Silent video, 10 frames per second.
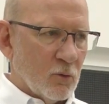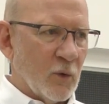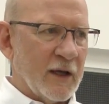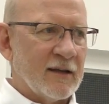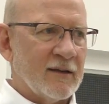
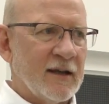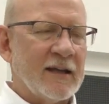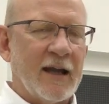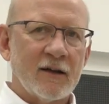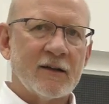We can then
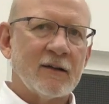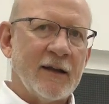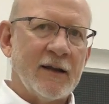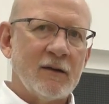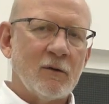
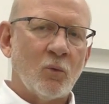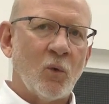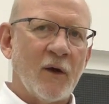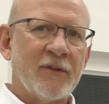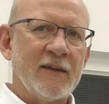calculate
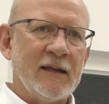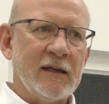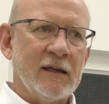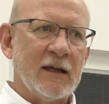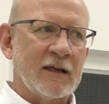what
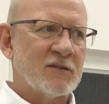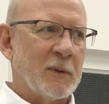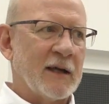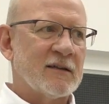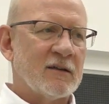the
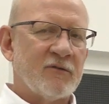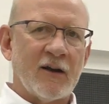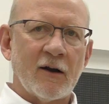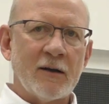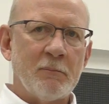expected
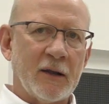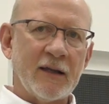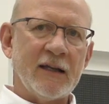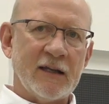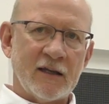
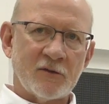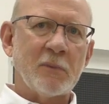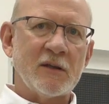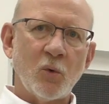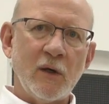variability is
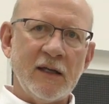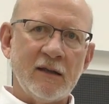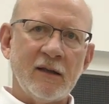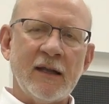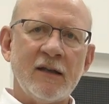
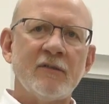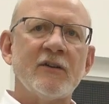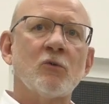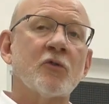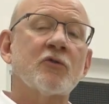between
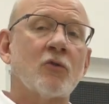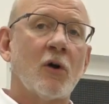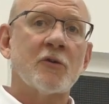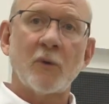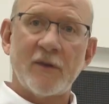individual
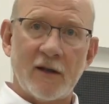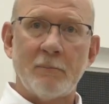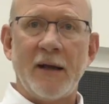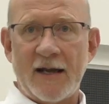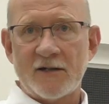straws within a
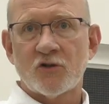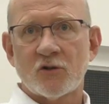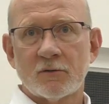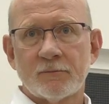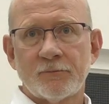batch,
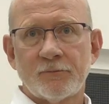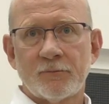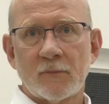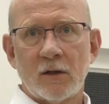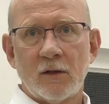
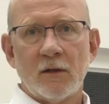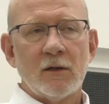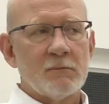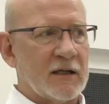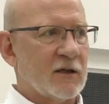
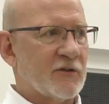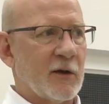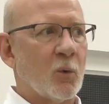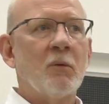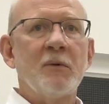because there will